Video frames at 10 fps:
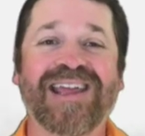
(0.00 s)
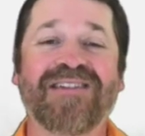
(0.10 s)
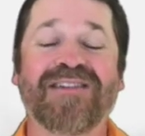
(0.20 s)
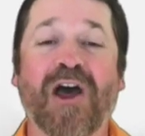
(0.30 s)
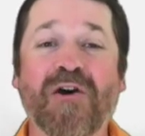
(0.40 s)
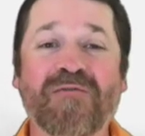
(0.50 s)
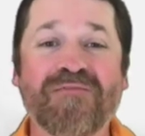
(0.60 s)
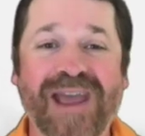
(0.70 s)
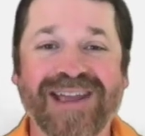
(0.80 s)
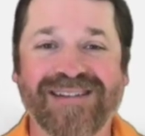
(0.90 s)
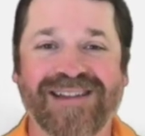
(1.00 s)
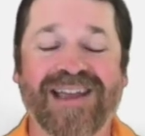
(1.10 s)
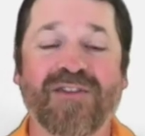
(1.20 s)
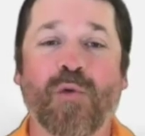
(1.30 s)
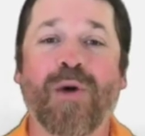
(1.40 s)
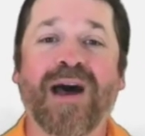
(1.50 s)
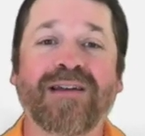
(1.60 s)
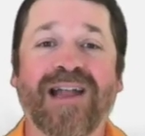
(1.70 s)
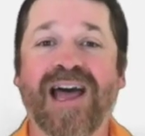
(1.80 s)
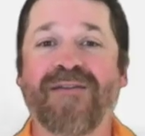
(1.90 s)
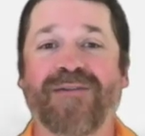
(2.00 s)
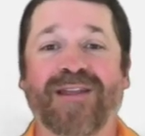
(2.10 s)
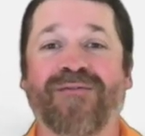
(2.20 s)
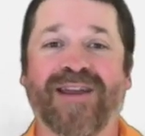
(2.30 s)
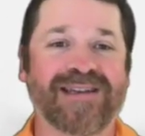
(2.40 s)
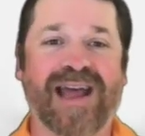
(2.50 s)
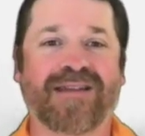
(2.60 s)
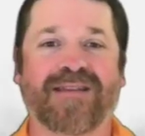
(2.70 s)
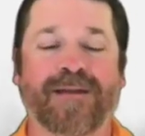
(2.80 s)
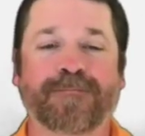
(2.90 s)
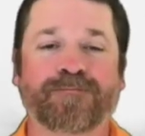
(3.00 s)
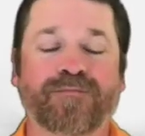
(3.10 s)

is amazing and the wildlife is fantastic.